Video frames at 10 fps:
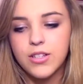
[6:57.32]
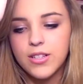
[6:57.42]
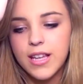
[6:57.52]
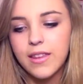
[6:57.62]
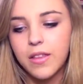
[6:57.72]
it's
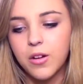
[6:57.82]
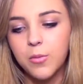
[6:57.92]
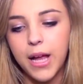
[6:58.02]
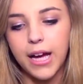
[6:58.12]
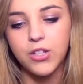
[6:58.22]
just a
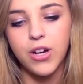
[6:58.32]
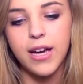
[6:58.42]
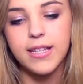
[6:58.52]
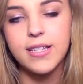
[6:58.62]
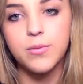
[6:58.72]
little black
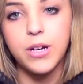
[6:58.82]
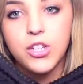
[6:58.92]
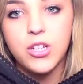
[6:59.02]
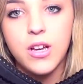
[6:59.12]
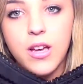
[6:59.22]
dress,
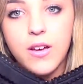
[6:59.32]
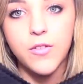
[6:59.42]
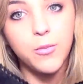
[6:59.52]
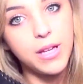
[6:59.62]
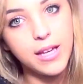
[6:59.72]
which
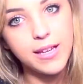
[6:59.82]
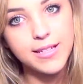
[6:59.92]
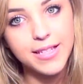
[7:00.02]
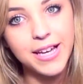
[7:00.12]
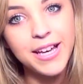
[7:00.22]
for me
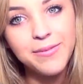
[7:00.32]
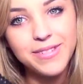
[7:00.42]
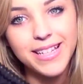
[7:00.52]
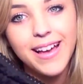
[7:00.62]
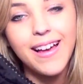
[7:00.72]

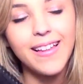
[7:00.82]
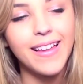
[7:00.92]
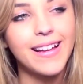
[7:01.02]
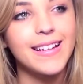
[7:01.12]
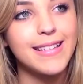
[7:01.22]
seemed
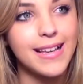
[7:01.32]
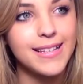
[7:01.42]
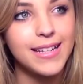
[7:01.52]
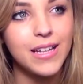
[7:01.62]
like a necessity,